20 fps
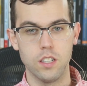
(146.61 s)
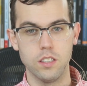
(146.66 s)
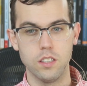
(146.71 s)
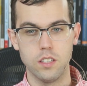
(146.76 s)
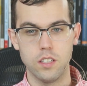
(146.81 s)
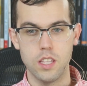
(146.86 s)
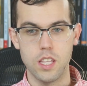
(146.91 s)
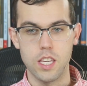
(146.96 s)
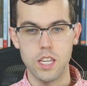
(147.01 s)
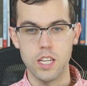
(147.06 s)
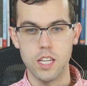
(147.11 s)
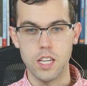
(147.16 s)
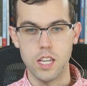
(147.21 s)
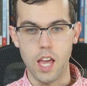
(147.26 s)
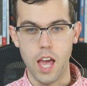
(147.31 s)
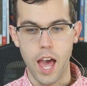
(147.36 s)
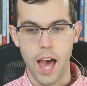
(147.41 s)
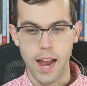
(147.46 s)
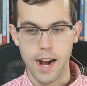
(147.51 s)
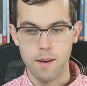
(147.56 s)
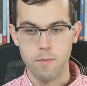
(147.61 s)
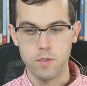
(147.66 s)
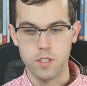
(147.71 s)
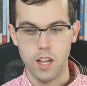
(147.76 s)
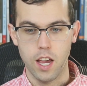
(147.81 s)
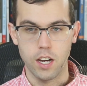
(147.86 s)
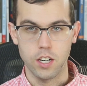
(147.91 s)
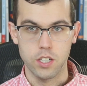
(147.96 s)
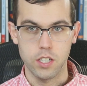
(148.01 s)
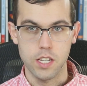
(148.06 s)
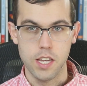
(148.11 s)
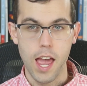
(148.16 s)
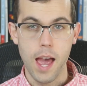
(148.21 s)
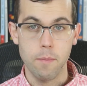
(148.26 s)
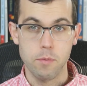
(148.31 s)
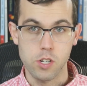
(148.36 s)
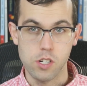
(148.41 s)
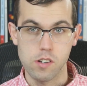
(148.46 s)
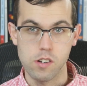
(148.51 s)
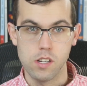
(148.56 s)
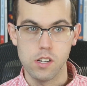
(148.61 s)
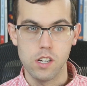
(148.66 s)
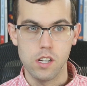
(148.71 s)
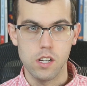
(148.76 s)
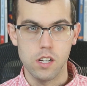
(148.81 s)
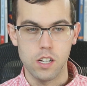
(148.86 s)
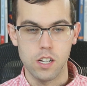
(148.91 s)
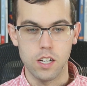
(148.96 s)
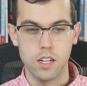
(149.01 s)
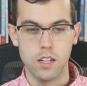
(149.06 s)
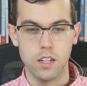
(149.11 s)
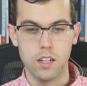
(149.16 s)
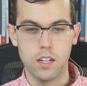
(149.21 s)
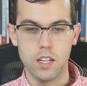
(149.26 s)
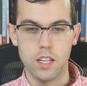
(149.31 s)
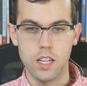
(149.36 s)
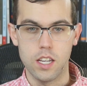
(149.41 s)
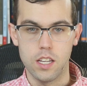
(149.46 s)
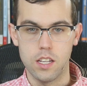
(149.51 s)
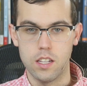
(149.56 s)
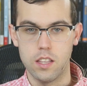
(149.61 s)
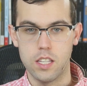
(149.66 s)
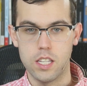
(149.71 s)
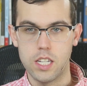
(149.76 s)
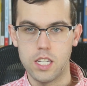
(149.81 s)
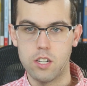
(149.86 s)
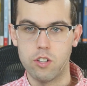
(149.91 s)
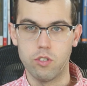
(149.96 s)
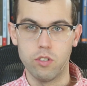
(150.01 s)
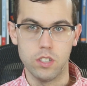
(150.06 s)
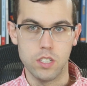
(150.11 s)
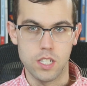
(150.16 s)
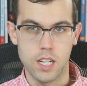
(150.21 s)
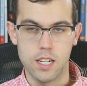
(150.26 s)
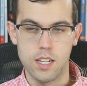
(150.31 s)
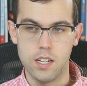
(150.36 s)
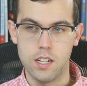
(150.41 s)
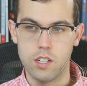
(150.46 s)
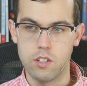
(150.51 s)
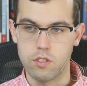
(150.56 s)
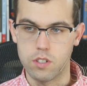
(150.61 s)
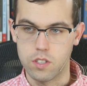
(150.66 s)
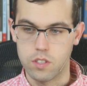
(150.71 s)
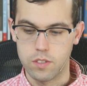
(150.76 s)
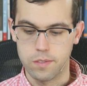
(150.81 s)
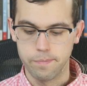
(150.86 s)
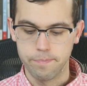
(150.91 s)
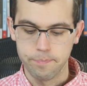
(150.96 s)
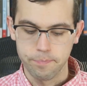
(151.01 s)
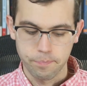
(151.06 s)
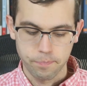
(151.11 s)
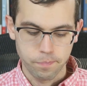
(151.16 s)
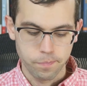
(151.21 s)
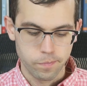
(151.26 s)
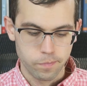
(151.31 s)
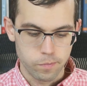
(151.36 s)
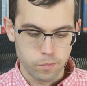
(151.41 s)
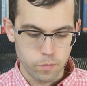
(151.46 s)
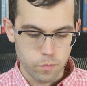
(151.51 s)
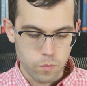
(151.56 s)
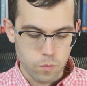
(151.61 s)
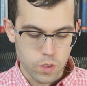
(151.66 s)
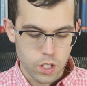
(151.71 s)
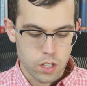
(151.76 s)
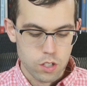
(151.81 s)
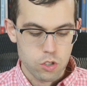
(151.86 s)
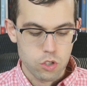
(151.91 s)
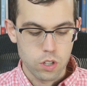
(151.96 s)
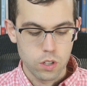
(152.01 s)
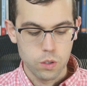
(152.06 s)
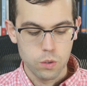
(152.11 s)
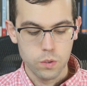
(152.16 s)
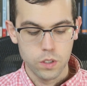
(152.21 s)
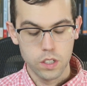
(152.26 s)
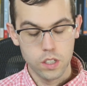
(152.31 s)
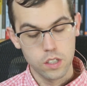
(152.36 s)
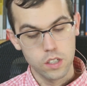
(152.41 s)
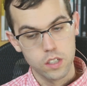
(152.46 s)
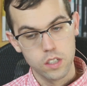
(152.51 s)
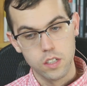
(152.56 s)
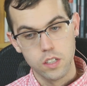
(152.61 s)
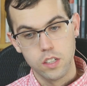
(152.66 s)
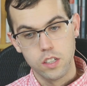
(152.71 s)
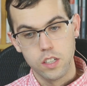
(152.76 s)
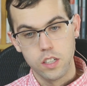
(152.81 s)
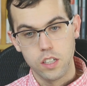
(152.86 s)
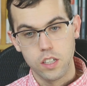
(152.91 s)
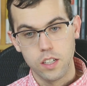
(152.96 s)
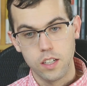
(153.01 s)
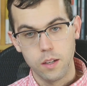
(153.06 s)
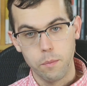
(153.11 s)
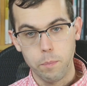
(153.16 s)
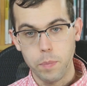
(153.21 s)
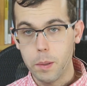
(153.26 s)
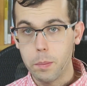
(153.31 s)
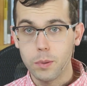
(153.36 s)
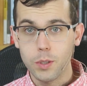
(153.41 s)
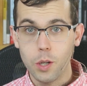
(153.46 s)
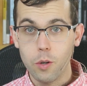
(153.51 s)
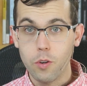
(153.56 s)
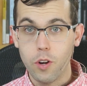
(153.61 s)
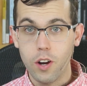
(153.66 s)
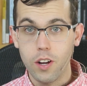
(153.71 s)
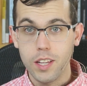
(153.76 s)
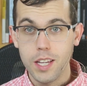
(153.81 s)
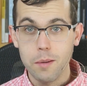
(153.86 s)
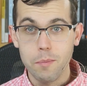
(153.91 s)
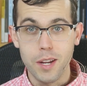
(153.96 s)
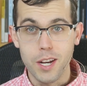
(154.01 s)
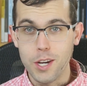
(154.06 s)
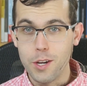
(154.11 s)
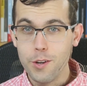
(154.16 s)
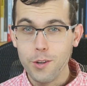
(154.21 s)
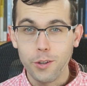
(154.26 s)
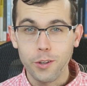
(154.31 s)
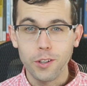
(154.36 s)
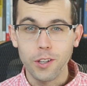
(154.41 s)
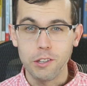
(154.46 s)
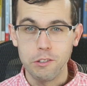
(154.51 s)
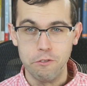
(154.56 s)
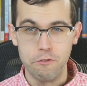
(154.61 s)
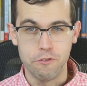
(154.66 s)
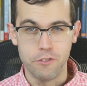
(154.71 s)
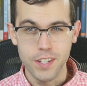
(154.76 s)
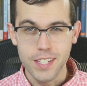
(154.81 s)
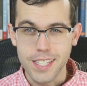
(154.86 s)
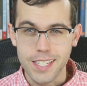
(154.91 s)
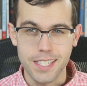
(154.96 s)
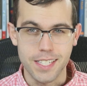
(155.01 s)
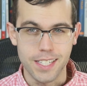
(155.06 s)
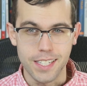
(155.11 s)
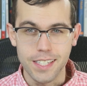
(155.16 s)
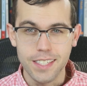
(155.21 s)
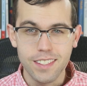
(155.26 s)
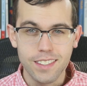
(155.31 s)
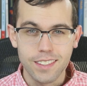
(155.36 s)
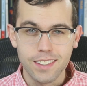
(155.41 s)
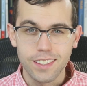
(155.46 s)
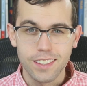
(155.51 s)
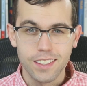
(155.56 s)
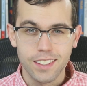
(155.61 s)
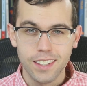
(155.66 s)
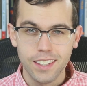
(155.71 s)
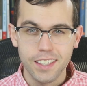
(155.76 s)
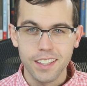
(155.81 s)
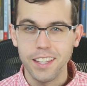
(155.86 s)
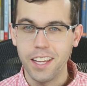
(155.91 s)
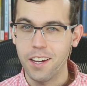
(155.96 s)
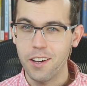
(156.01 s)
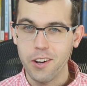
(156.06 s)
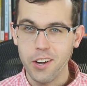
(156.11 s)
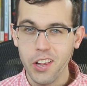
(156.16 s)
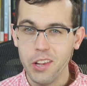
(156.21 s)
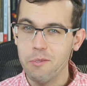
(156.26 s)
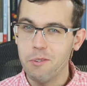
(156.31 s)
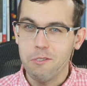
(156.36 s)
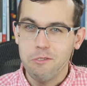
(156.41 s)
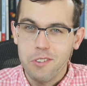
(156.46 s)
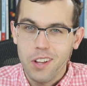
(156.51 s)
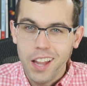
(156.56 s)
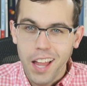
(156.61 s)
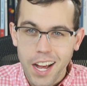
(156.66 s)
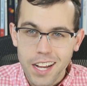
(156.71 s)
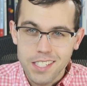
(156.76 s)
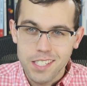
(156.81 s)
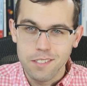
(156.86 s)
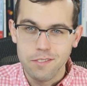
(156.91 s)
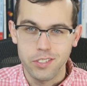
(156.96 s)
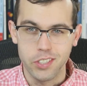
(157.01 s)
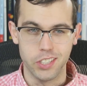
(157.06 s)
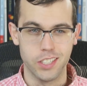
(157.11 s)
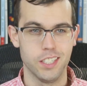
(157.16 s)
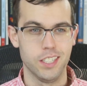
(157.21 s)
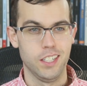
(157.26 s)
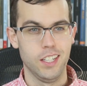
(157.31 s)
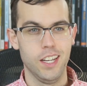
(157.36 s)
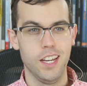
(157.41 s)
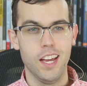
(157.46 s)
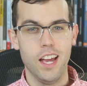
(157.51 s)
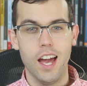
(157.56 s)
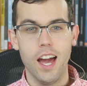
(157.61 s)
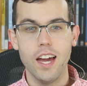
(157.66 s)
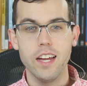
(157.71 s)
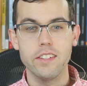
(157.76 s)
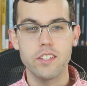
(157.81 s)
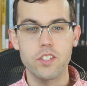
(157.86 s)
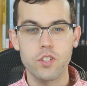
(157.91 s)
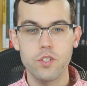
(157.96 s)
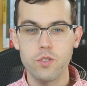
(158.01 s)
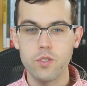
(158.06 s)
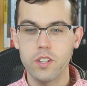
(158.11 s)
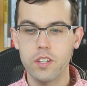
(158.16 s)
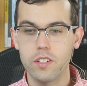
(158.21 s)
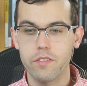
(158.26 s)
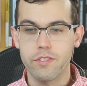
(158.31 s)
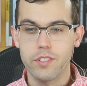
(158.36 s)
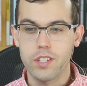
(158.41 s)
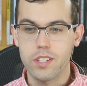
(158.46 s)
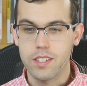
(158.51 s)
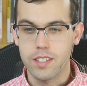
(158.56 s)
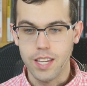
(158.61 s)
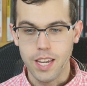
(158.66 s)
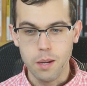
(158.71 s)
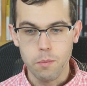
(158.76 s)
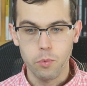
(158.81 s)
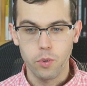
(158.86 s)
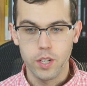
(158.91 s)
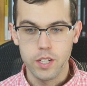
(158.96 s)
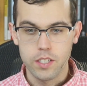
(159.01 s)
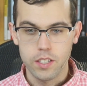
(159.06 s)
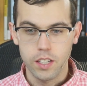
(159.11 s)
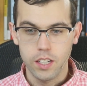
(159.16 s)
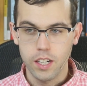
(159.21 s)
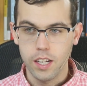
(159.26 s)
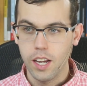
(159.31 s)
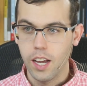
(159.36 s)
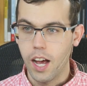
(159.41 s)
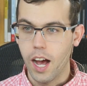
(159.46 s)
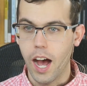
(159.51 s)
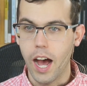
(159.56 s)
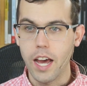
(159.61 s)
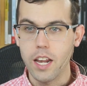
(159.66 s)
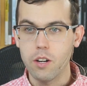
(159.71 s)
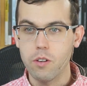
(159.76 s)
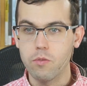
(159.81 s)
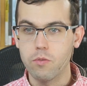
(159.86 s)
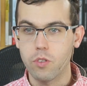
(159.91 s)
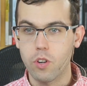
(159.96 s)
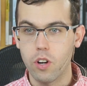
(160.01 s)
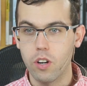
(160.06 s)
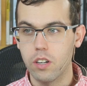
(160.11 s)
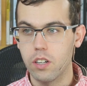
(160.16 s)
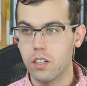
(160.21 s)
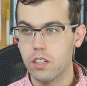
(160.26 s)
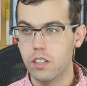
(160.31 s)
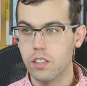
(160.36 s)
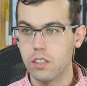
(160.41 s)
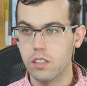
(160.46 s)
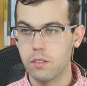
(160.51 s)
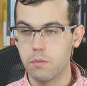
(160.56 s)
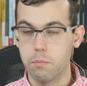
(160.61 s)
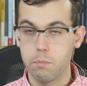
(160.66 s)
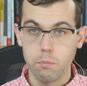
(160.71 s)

the atom was actually captured in the early 1900s. So people don't call him a nuclear physicist. They call him a philosopher. And so for the same reason, I don't call,